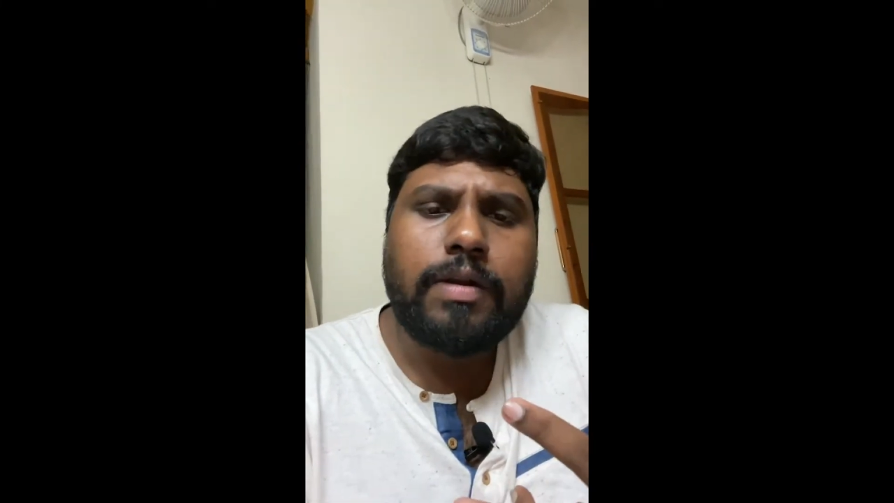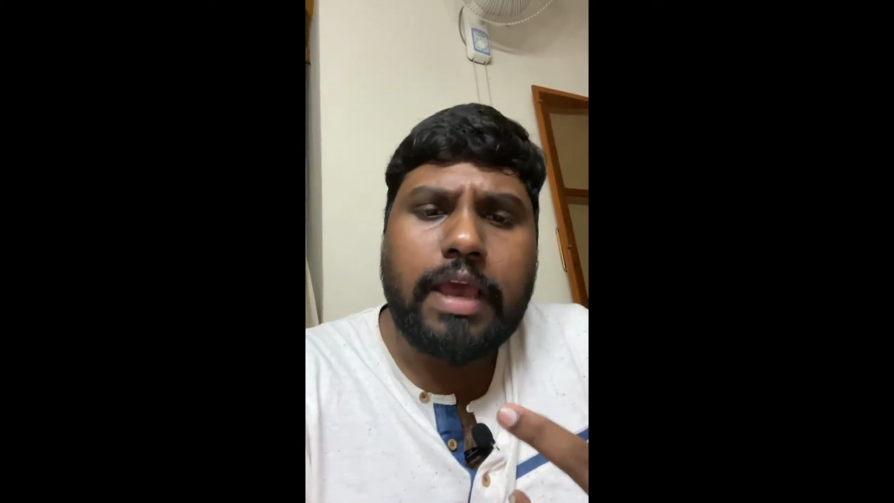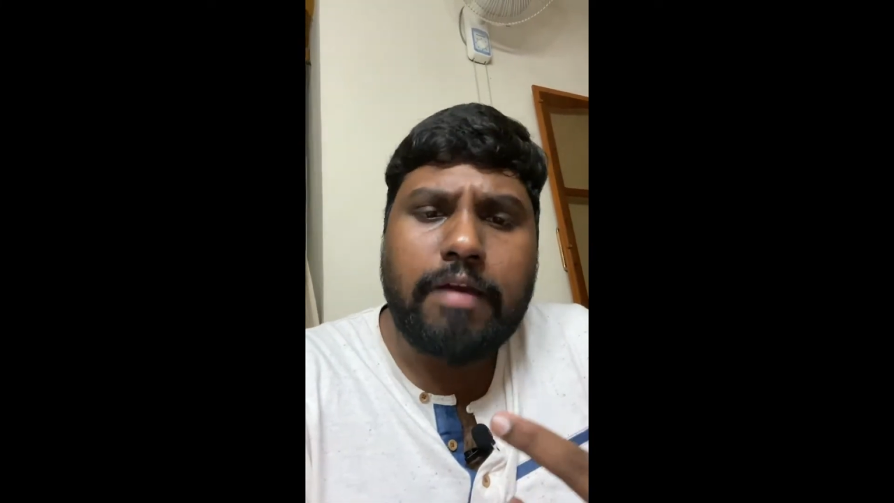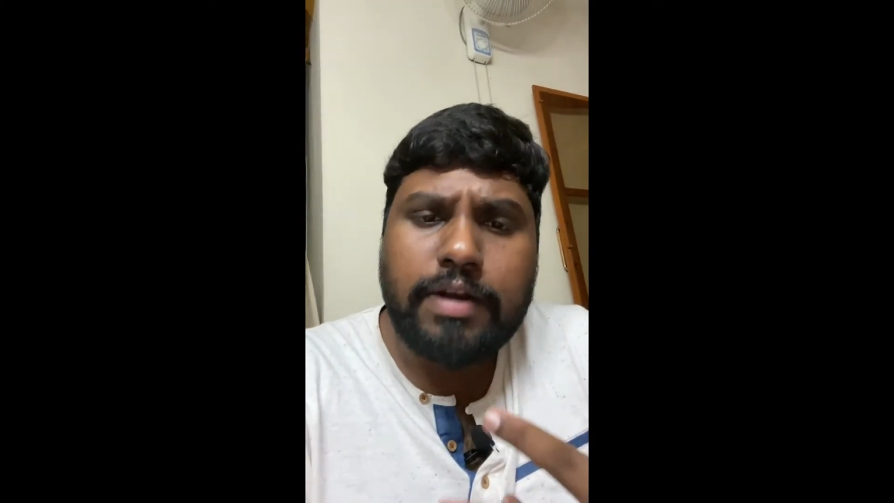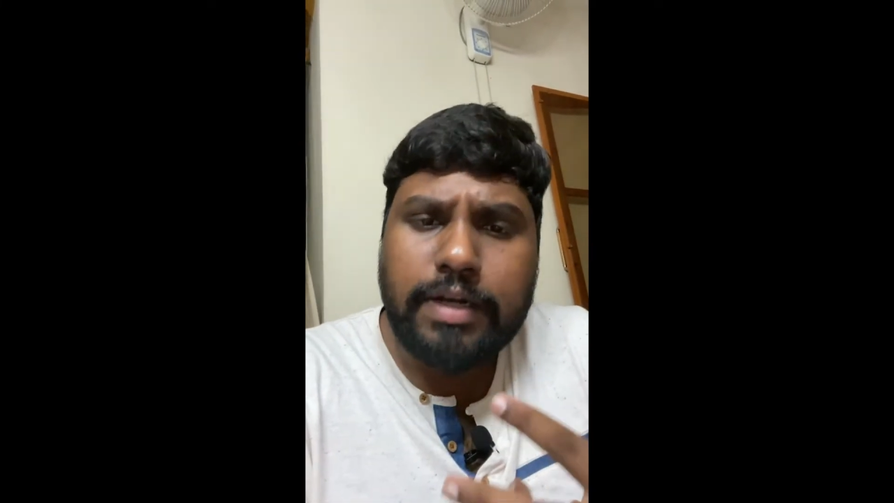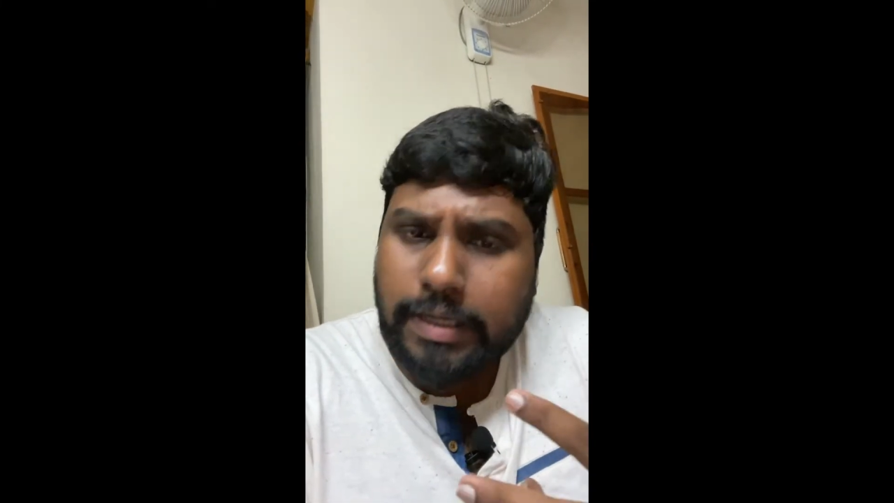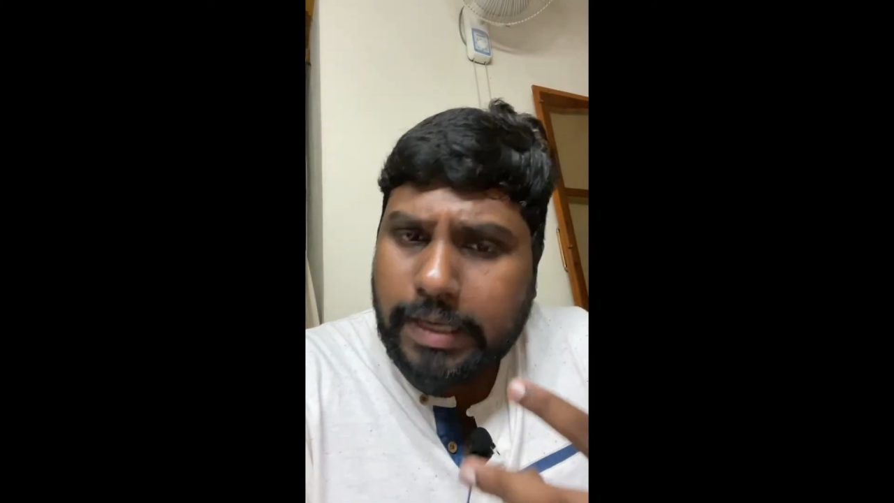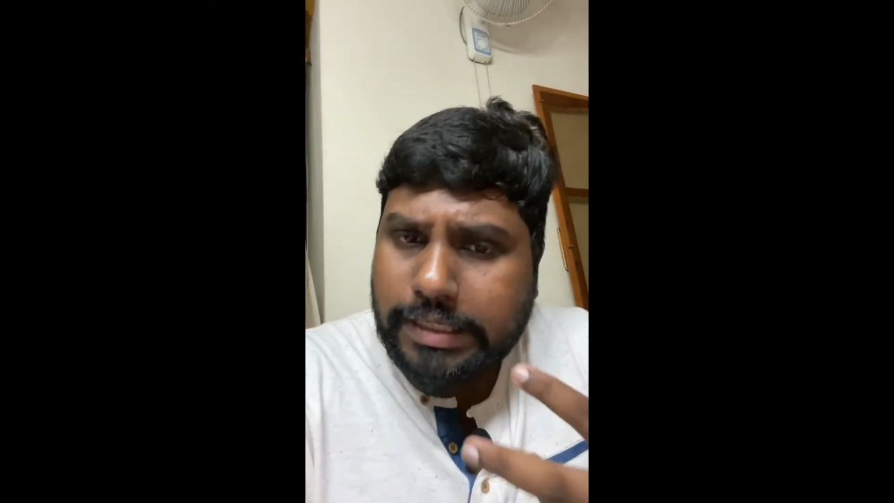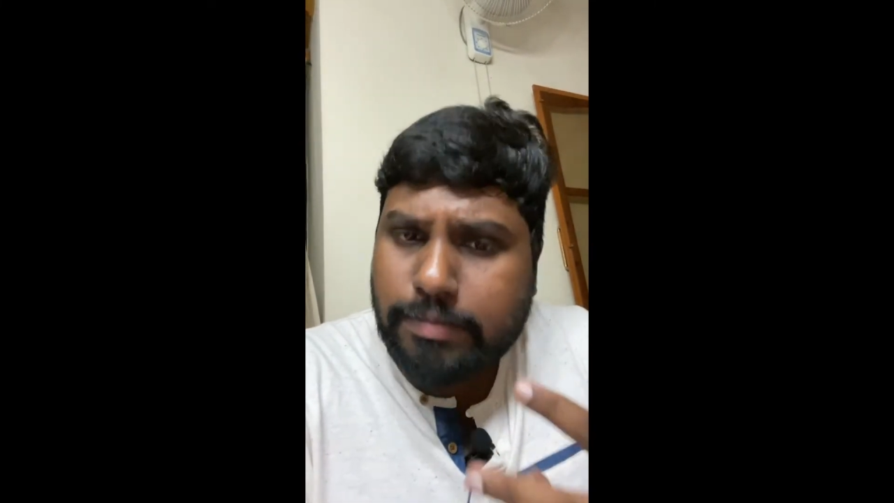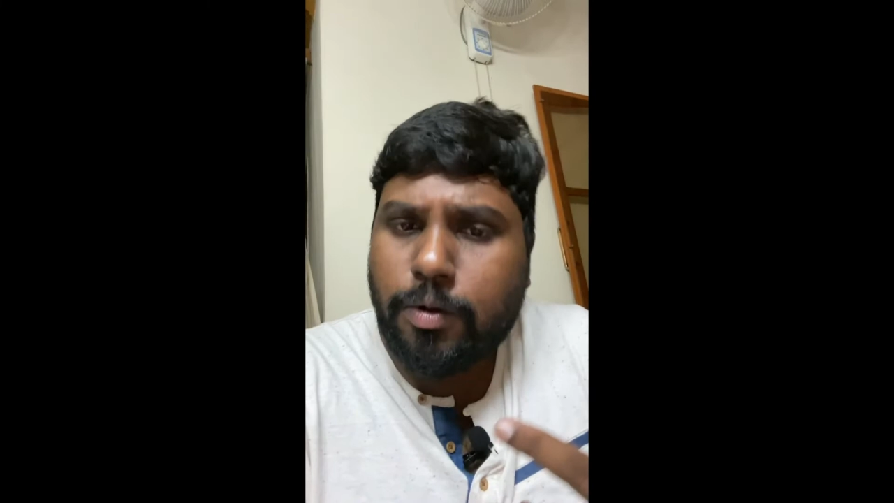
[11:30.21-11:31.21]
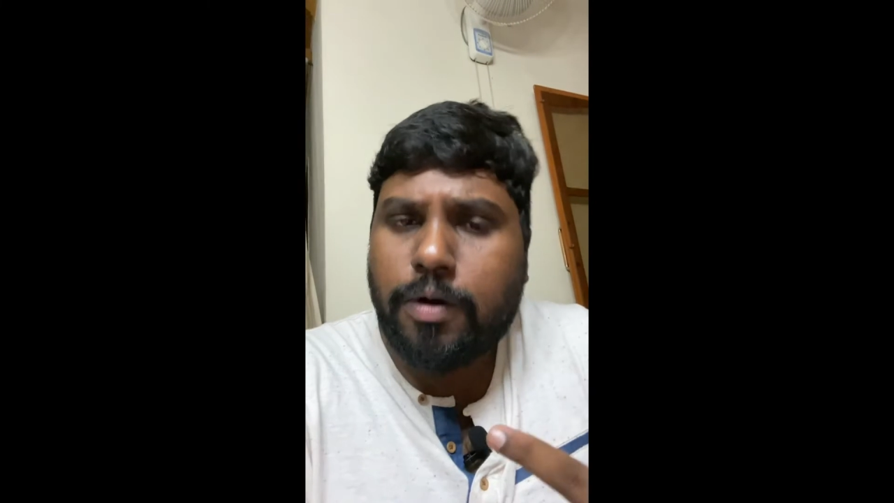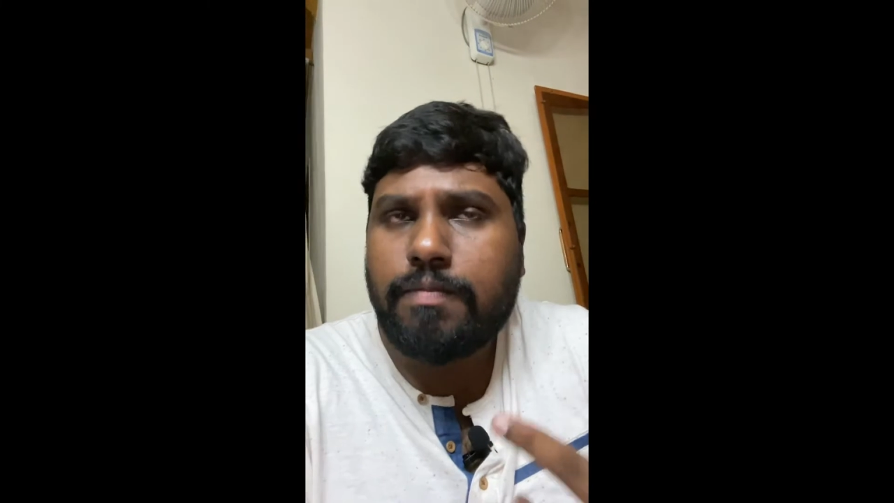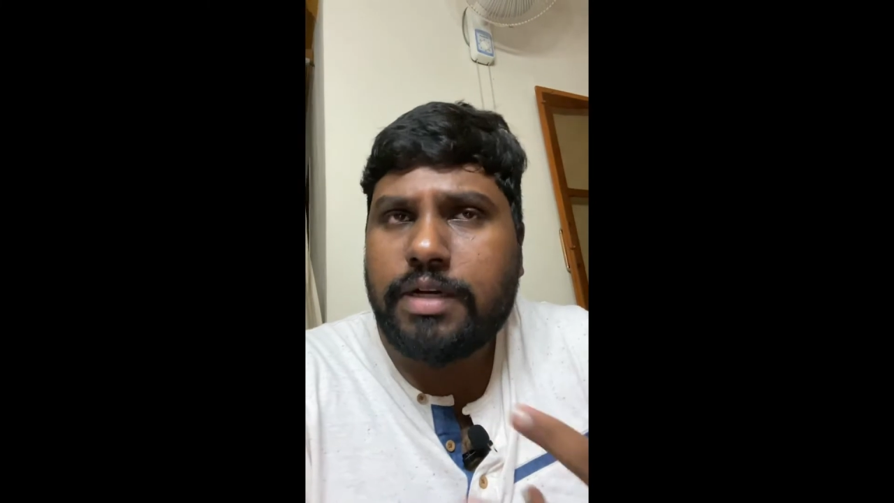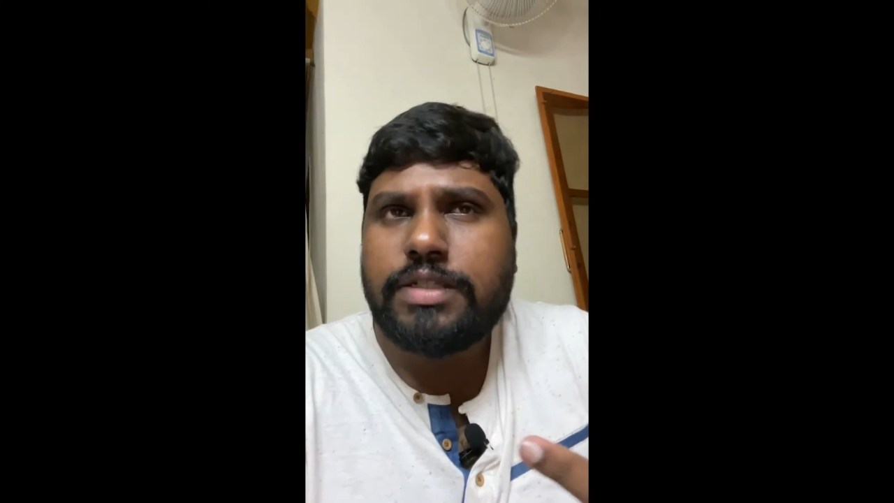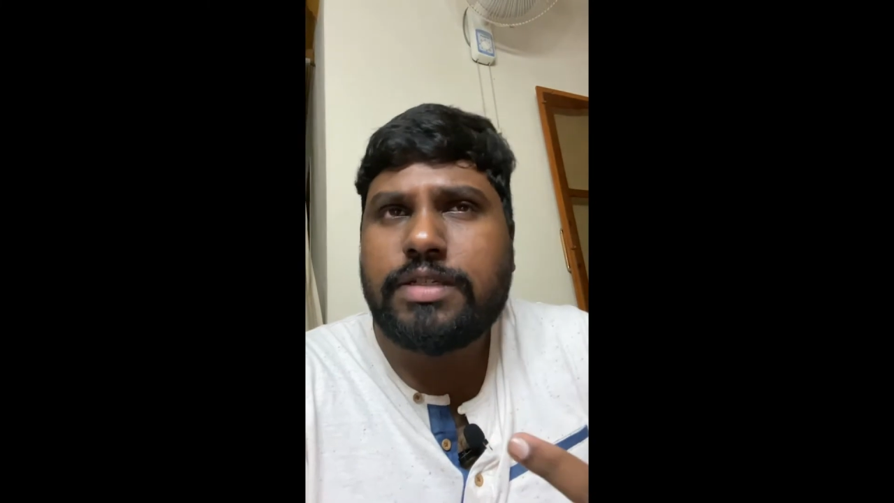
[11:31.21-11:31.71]
haven't explored
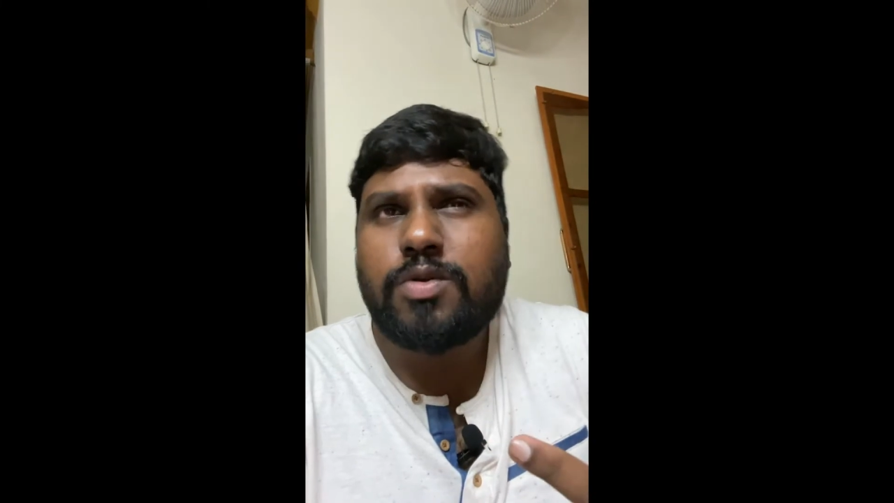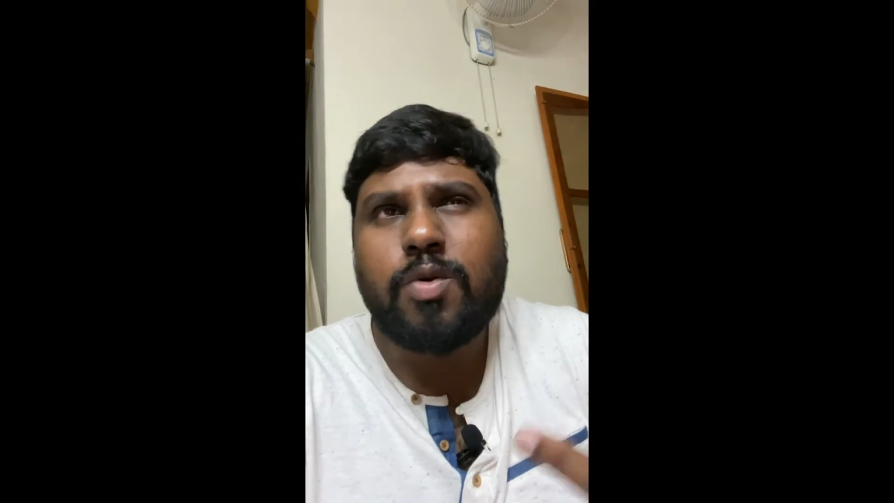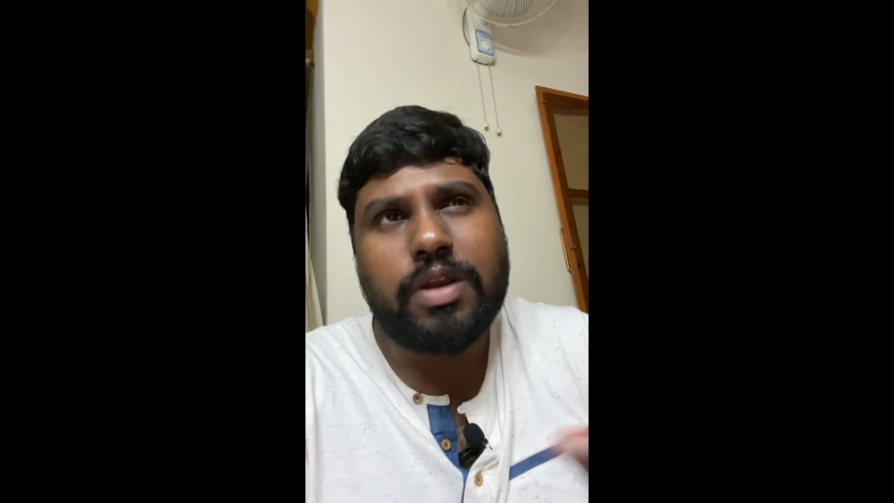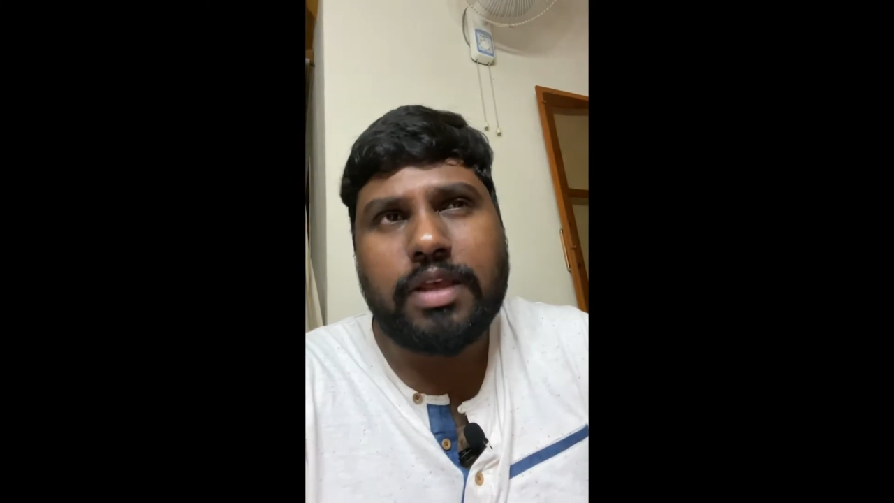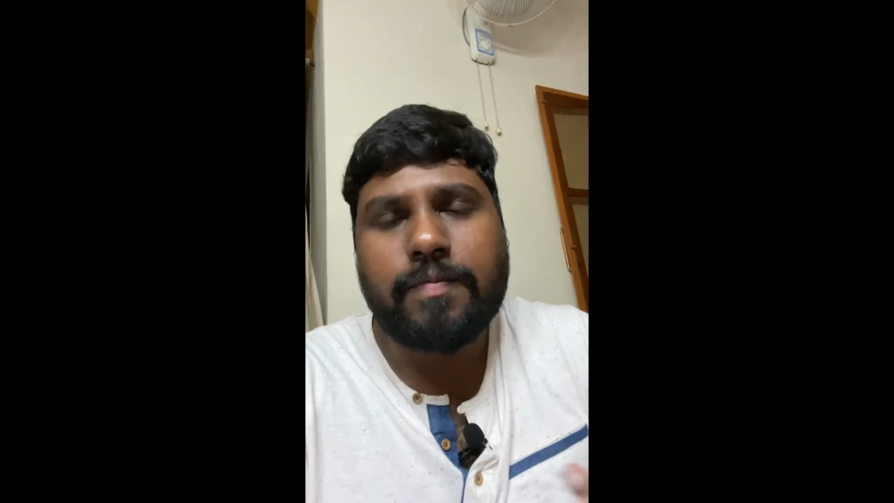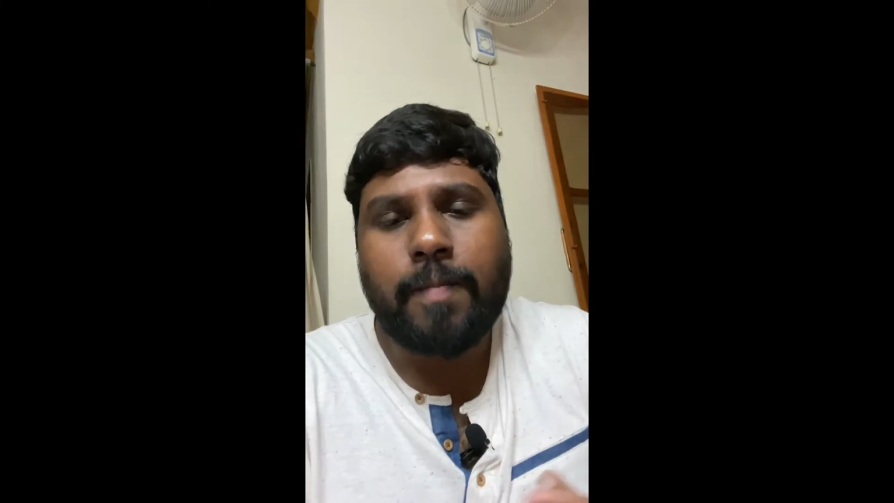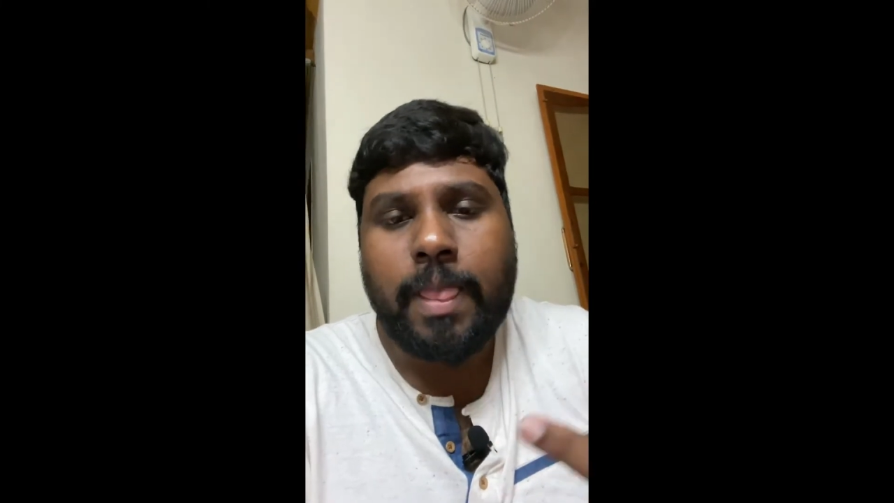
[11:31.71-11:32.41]
much is Korean.